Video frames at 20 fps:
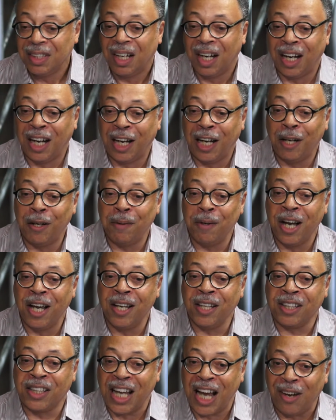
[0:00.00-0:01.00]

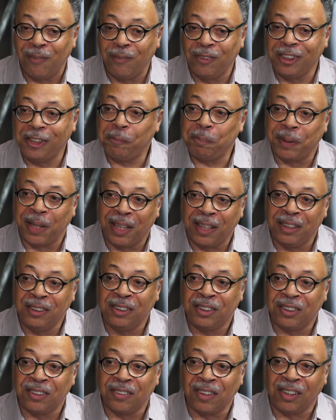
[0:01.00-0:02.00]
That will
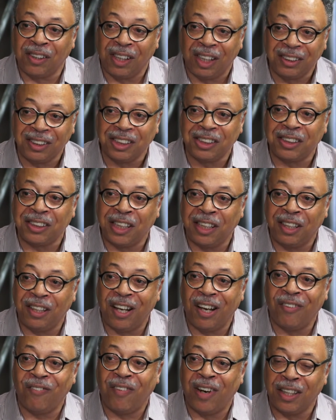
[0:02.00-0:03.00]
depend to a large extent
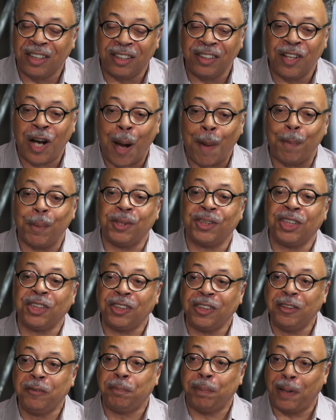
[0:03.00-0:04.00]
on what
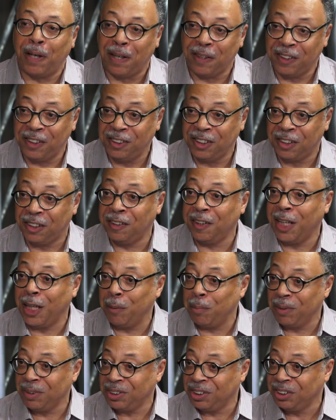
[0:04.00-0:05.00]
opposition parties are
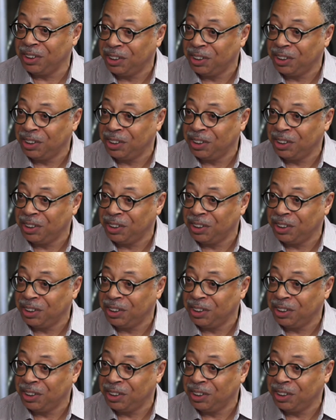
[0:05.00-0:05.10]
able to